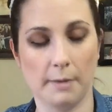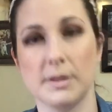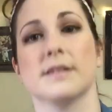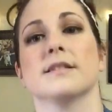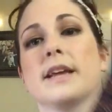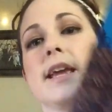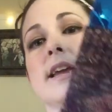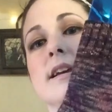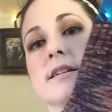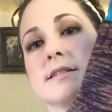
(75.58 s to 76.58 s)
This is
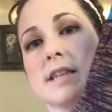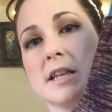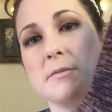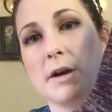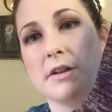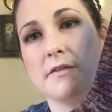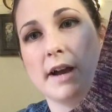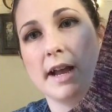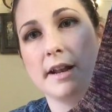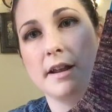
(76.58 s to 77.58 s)
a slightly
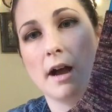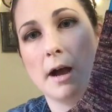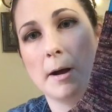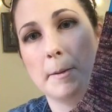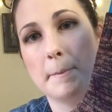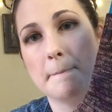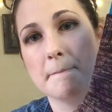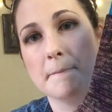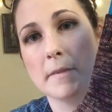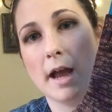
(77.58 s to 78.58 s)
modified
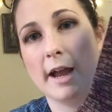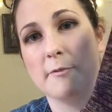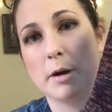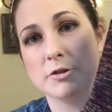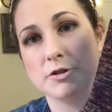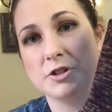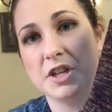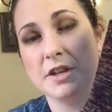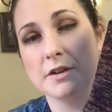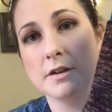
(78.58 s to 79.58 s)
Eye of Partridge
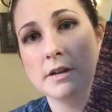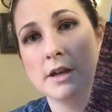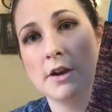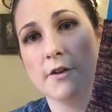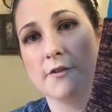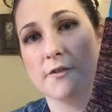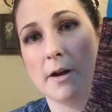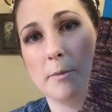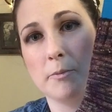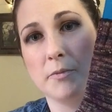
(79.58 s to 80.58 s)
heel
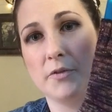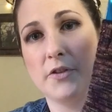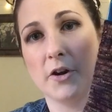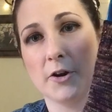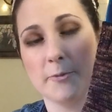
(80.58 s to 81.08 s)
from the